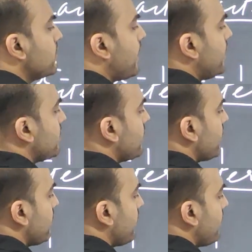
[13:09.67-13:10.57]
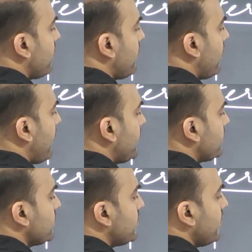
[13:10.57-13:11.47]
that
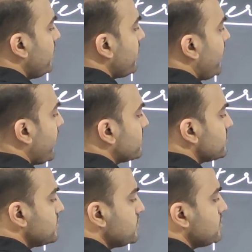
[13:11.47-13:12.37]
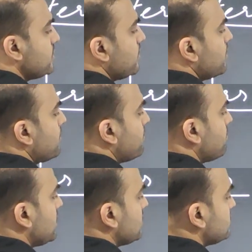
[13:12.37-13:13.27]
at the rate x
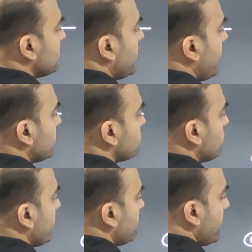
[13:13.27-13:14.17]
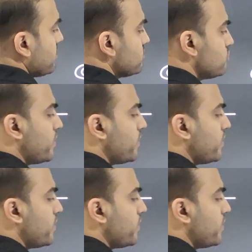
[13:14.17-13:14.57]
means x square minus